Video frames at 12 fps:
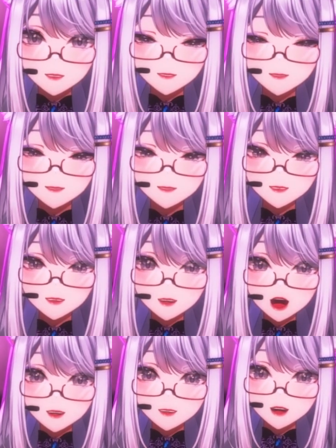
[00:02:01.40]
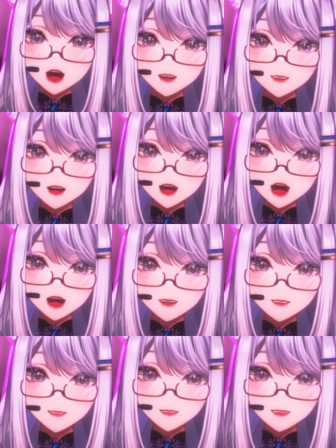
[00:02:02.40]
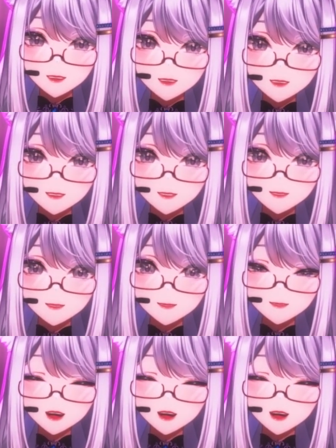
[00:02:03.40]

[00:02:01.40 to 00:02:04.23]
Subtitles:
I didn't want to admit it, but I